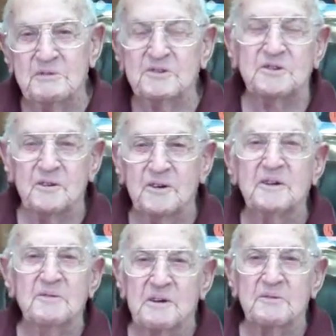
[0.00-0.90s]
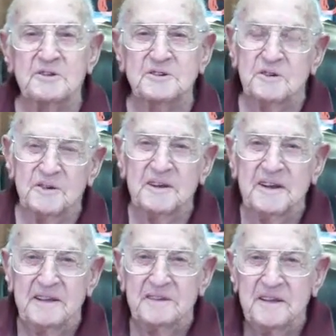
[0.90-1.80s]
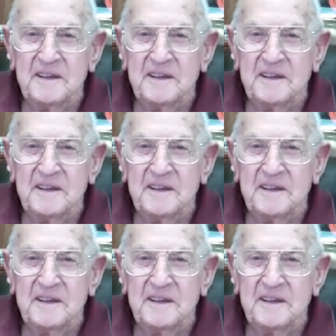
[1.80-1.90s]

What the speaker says: was doing what we was doing.